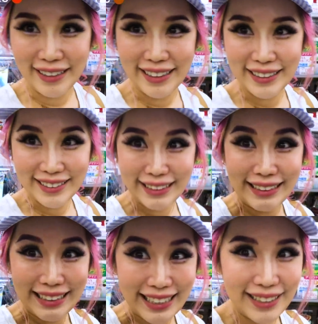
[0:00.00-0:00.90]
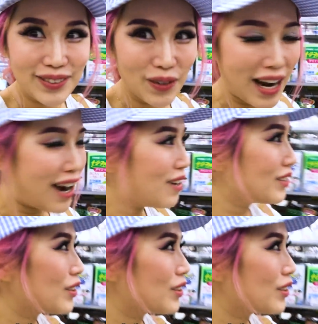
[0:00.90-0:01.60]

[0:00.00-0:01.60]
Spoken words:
it is indeed sold out.